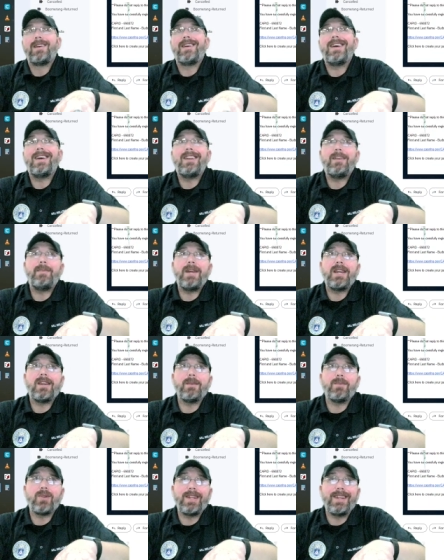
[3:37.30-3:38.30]
And to be
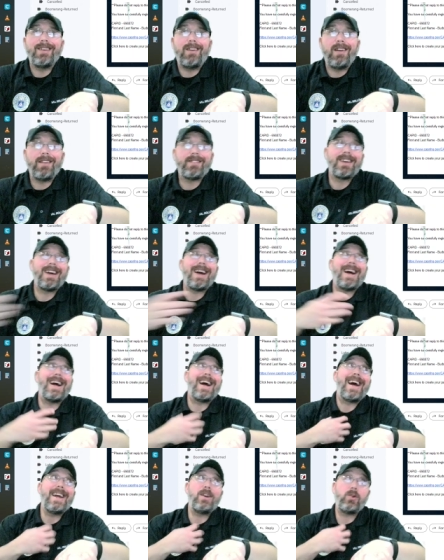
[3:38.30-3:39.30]
completely honest,
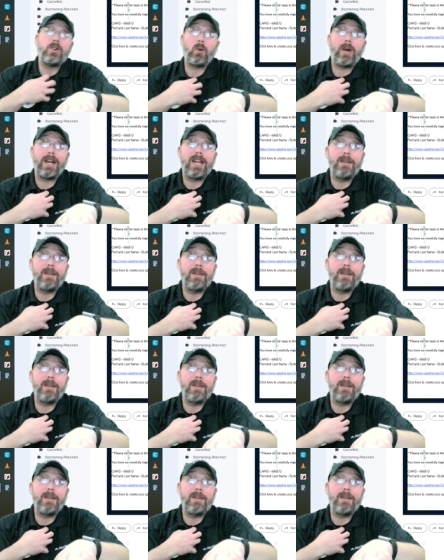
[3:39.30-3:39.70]
I don't know what